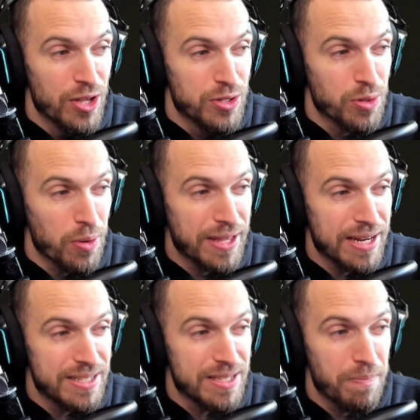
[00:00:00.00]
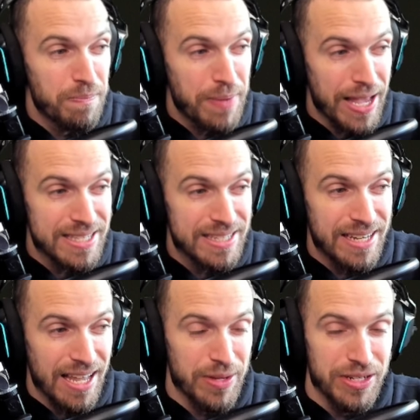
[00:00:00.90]
So that's the base
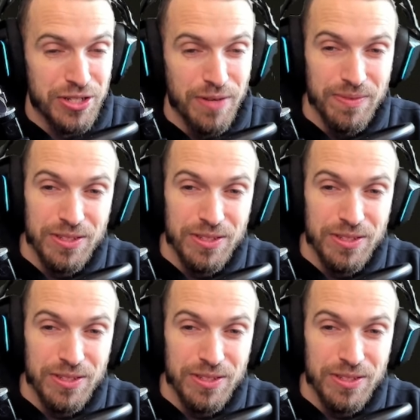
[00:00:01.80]
damage.